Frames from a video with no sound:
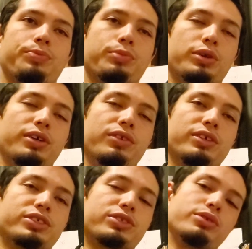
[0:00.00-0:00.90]
But
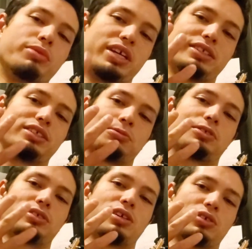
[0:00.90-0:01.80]
there's three main tips
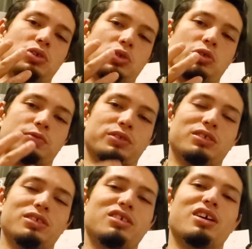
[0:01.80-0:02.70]
I'll go over
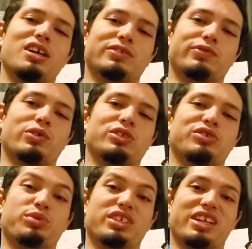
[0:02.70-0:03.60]
as far as
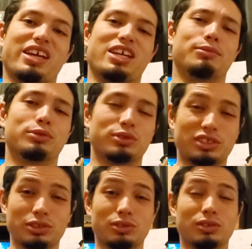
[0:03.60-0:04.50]
being able
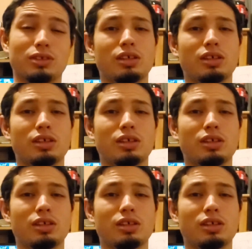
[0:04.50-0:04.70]
to